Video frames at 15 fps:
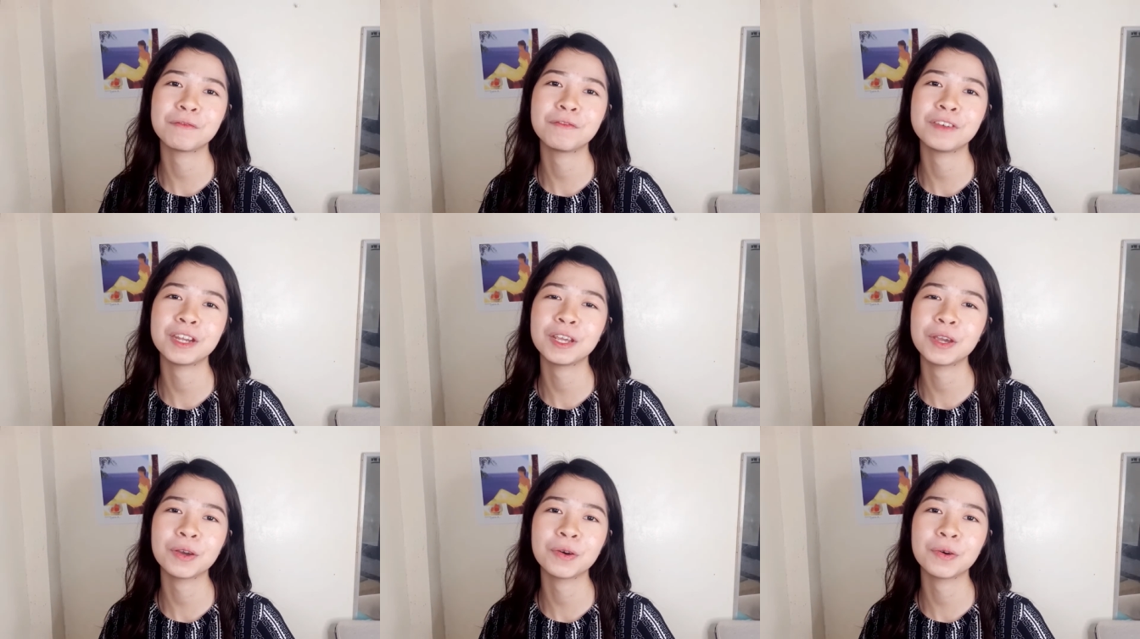
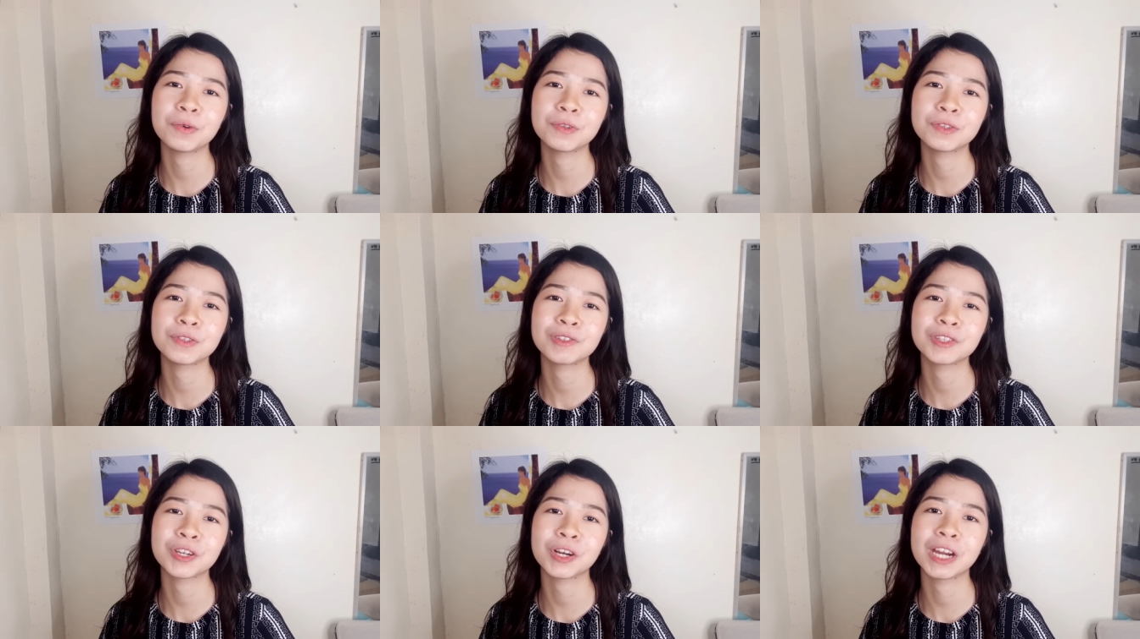video
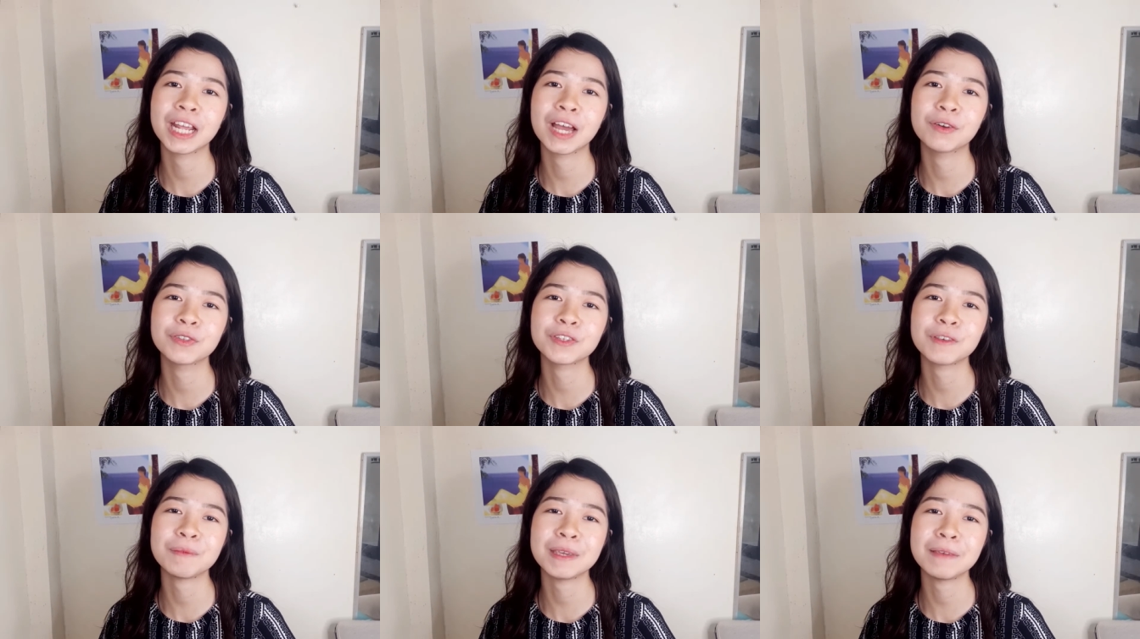turning out
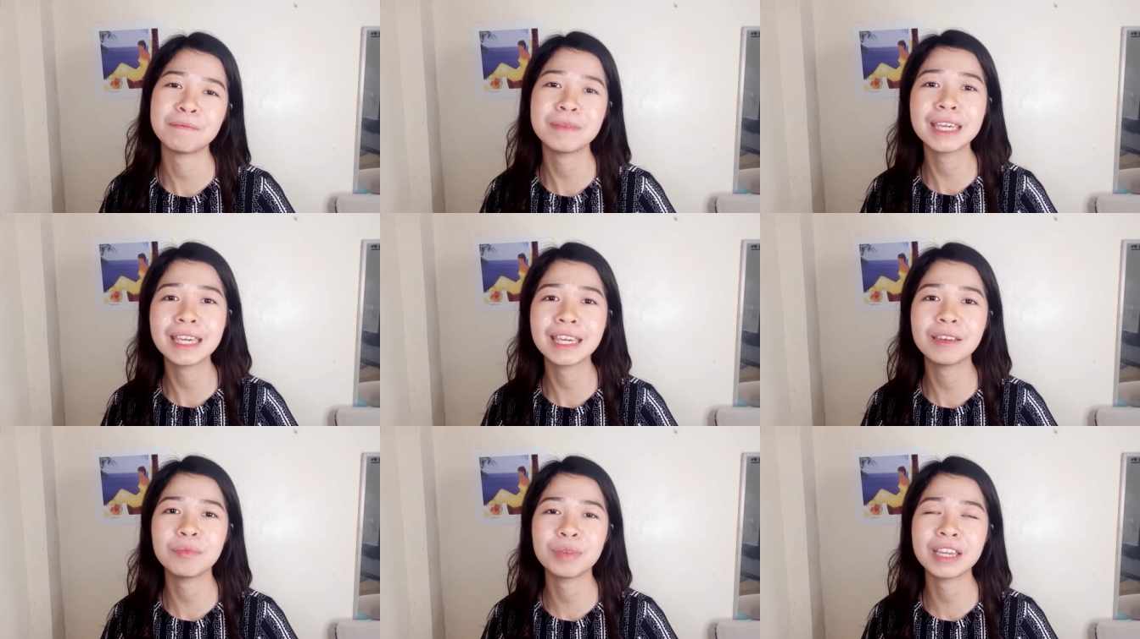to be
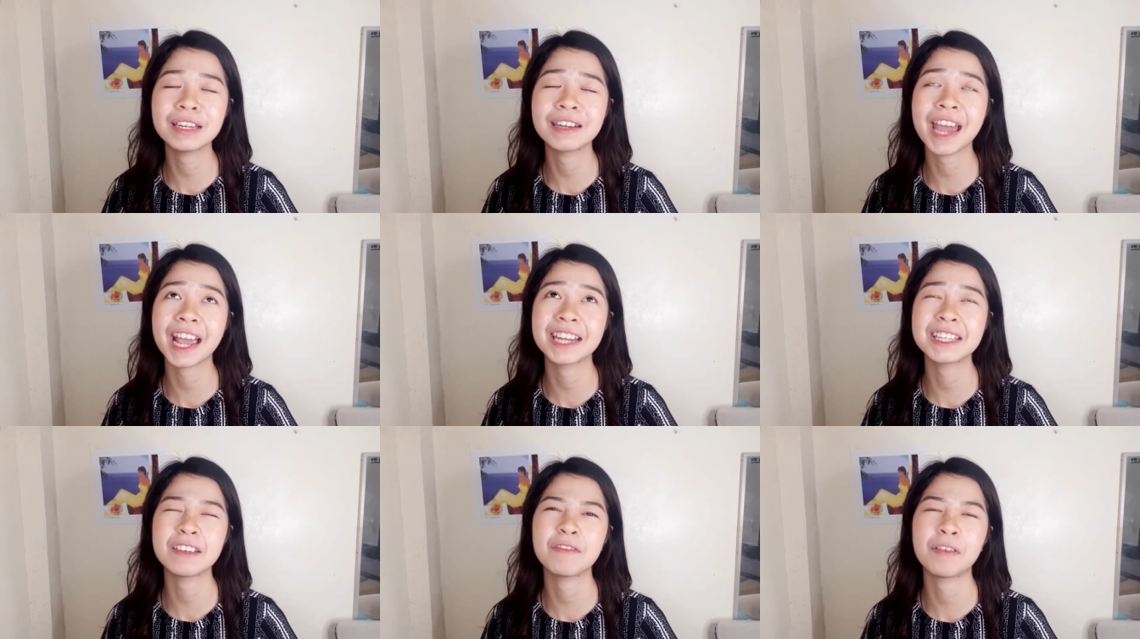me being
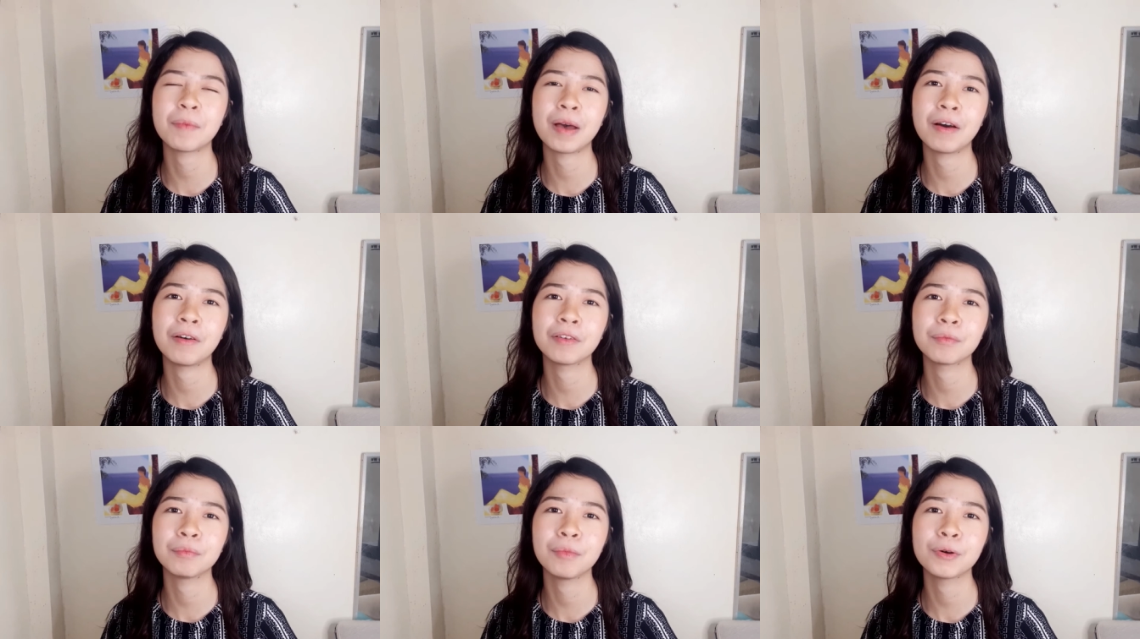negative
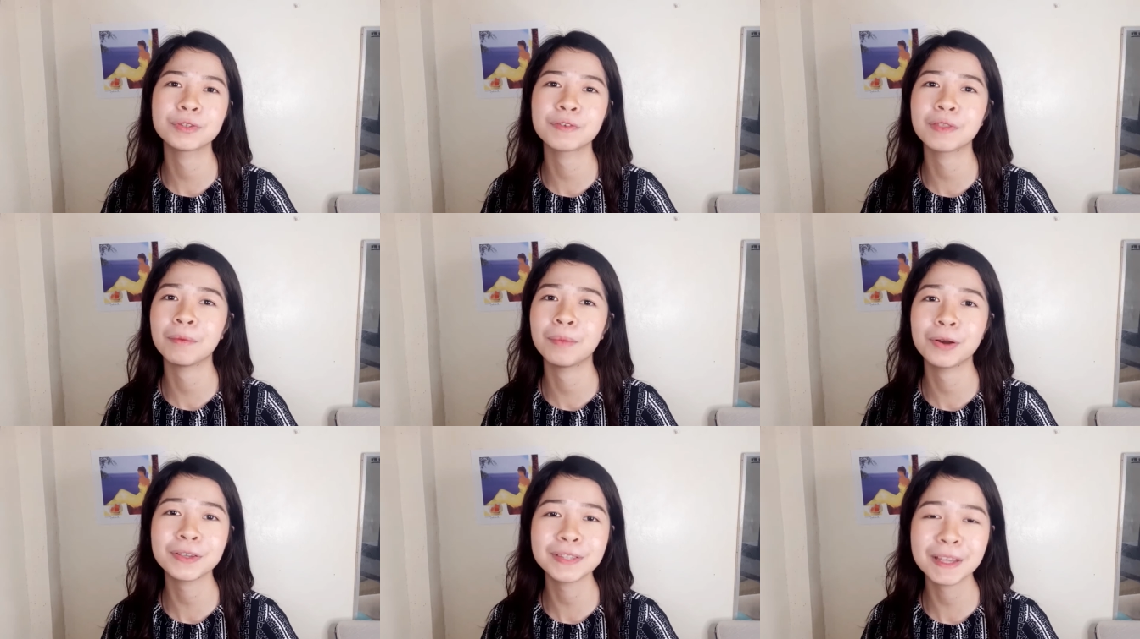about most of the
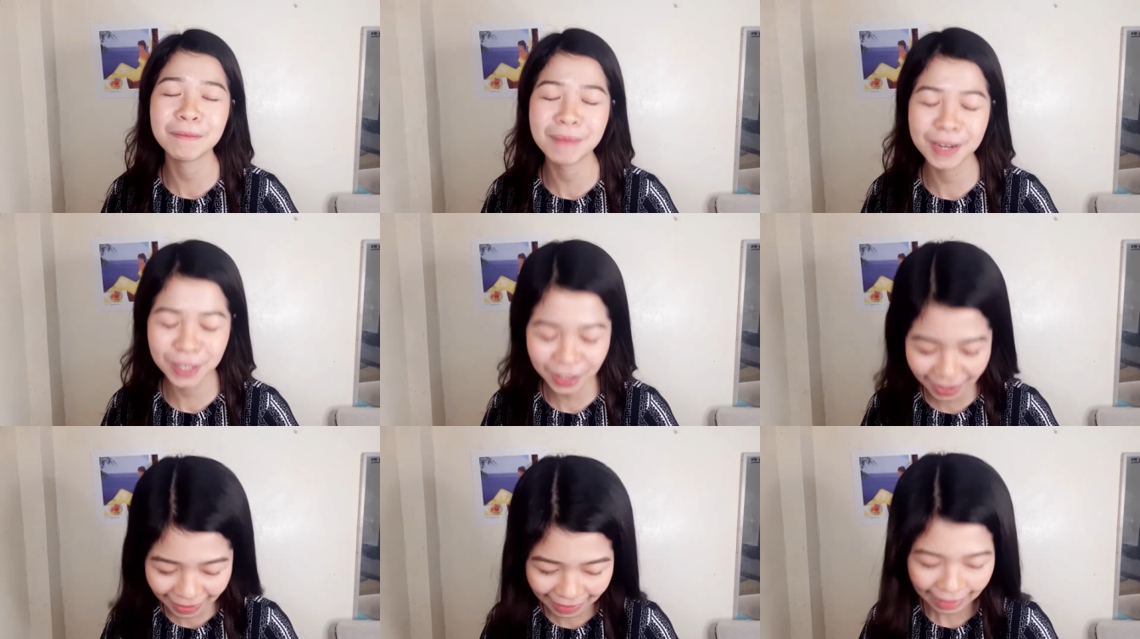books I
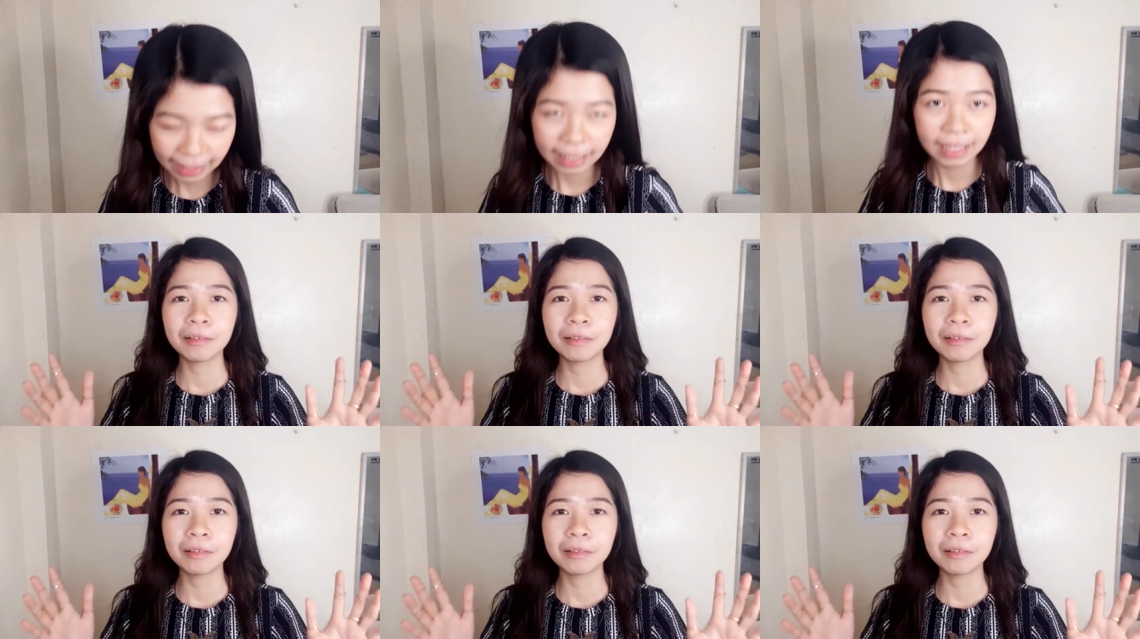mentioned.